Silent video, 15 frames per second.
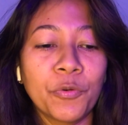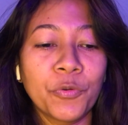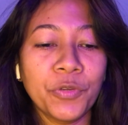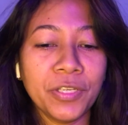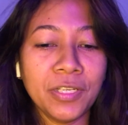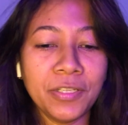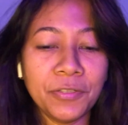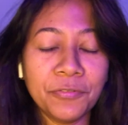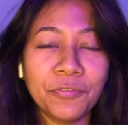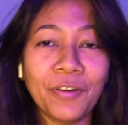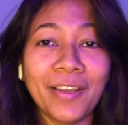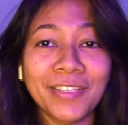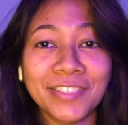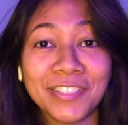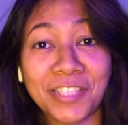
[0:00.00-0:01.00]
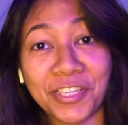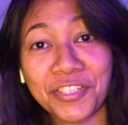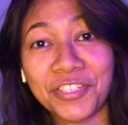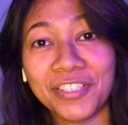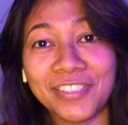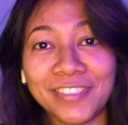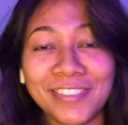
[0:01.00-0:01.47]
Really fun
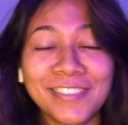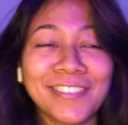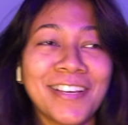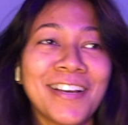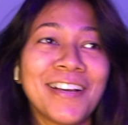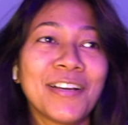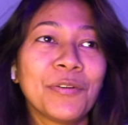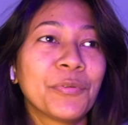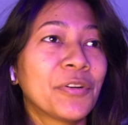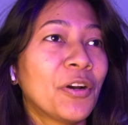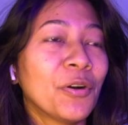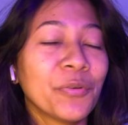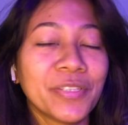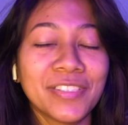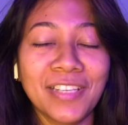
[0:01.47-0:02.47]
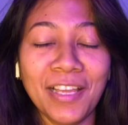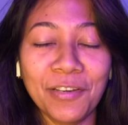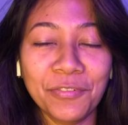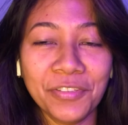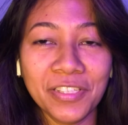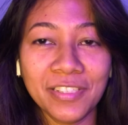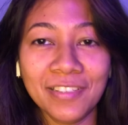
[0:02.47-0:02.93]
sessions. We're always
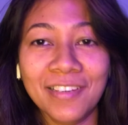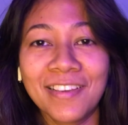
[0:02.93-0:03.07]
laughing.